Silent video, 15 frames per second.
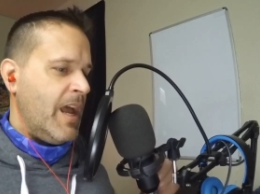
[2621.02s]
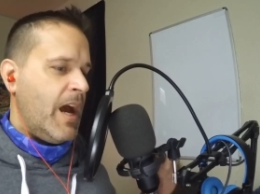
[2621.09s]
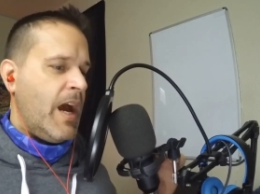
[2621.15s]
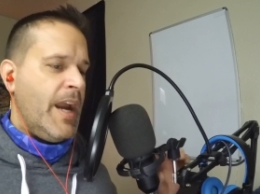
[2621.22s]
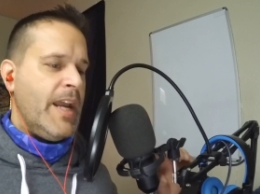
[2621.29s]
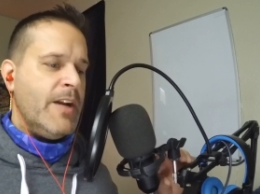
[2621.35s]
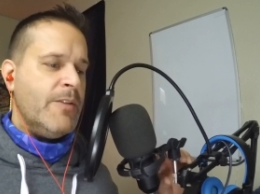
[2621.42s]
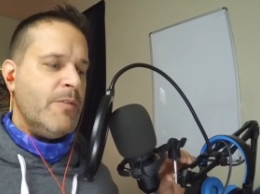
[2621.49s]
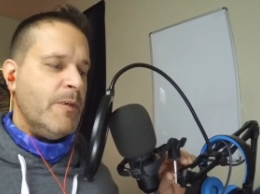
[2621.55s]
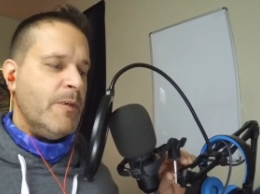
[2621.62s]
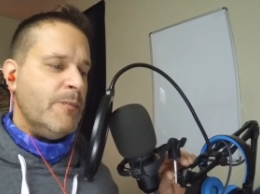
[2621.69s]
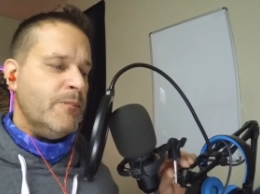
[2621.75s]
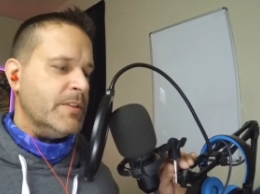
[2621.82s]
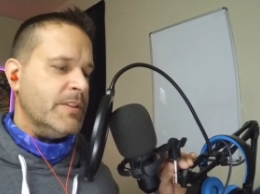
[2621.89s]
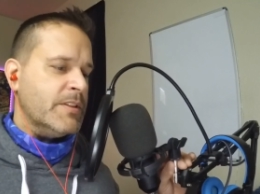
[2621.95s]
I hate it when
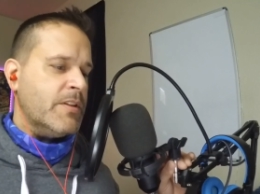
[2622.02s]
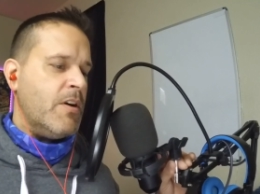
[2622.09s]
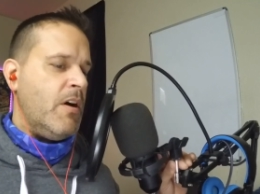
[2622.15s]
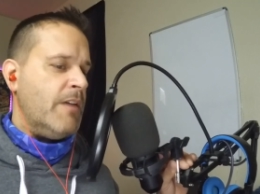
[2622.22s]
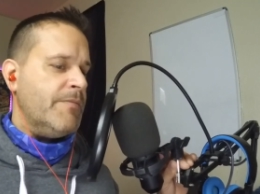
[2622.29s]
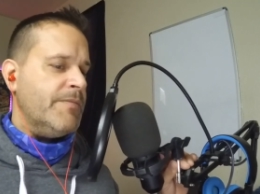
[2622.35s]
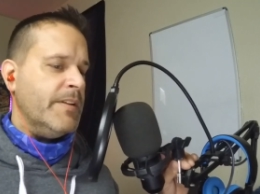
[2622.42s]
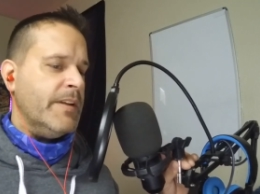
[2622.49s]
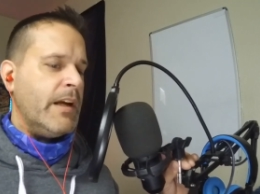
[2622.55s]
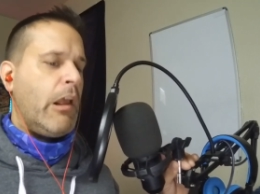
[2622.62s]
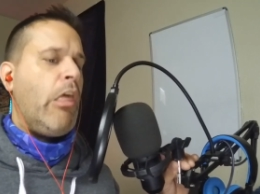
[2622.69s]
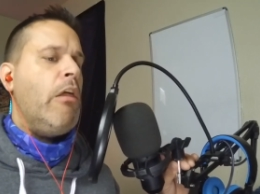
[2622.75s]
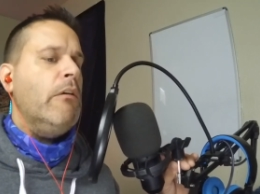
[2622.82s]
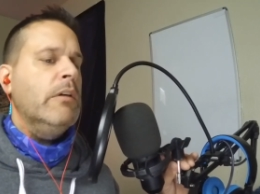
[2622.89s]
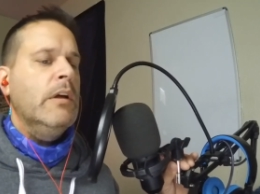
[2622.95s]
people just cough and like,
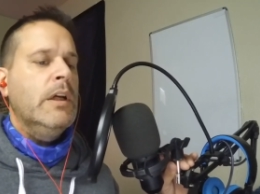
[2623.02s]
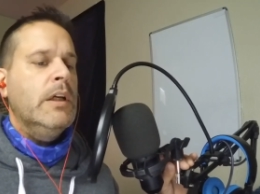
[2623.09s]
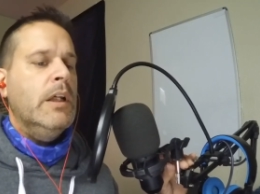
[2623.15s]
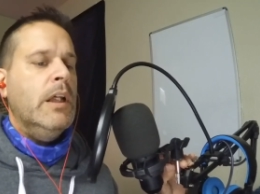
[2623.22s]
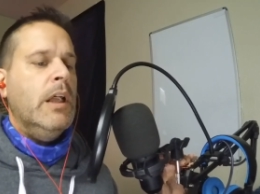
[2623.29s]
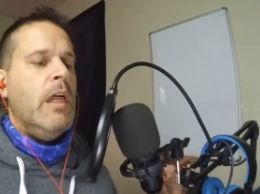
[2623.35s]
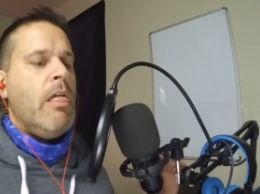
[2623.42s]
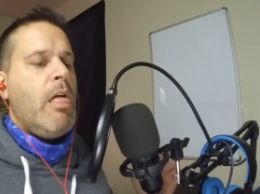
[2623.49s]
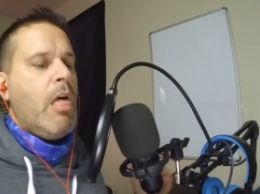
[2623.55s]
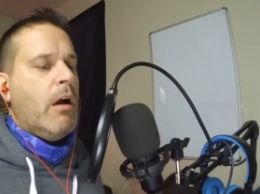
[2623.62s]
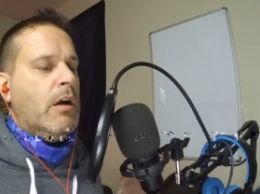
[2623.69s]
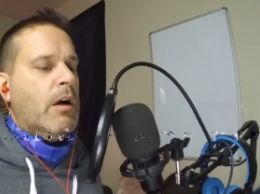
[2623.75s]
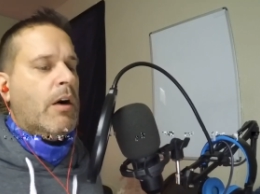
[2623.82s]
ugh,